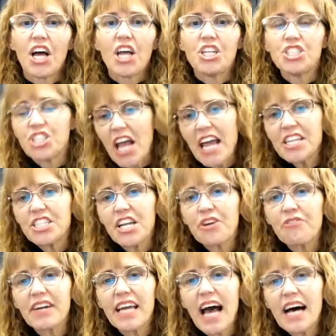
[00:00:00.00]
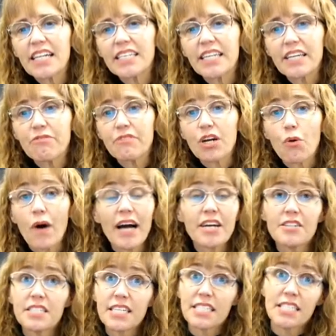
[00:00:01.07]
Changing reality
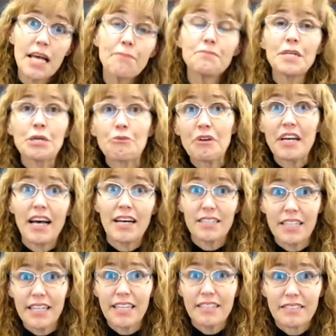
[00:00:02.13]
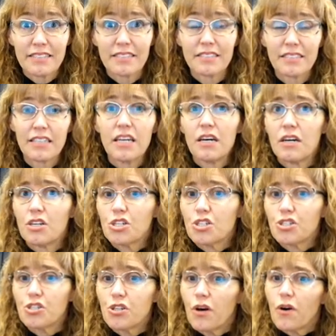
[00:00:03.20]
requires accepting reality.
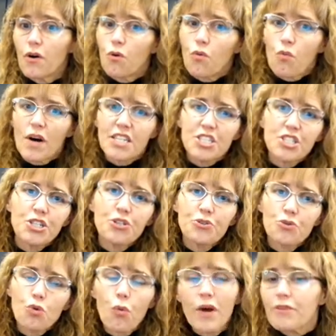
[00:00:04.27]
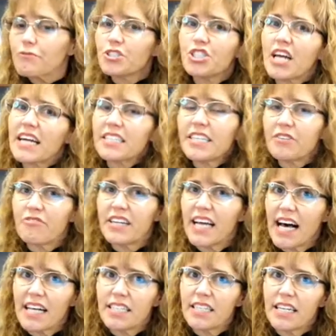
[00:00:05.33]
So once you quit rejecting
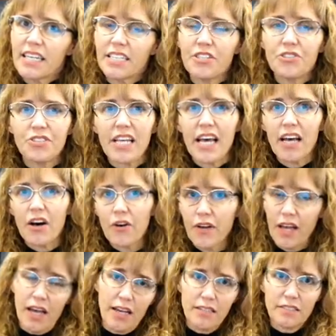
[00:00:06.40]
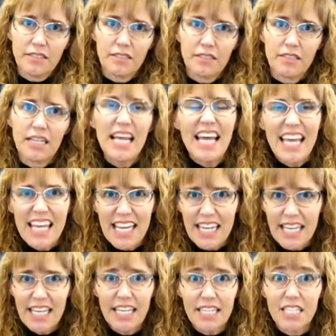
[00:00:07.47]
reality and you say, okay, it
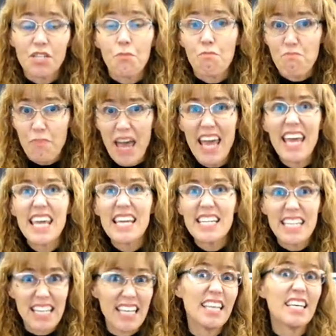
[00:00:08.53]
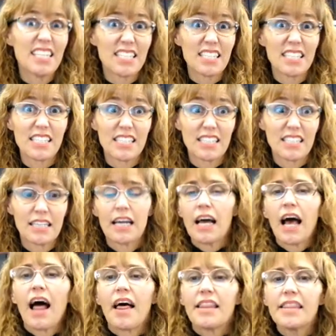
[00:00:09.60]
is, pain is,
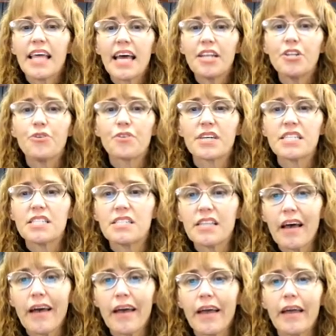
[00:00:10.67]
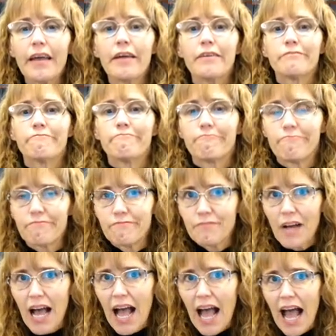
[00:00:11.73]
then you can say,
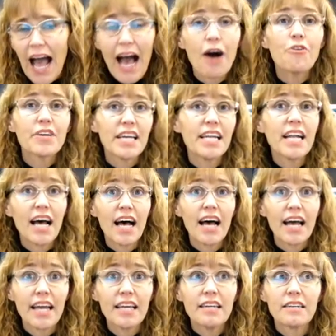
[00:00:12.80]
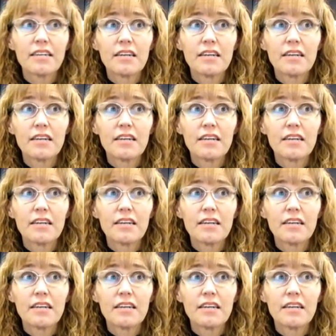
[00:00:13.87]
how can I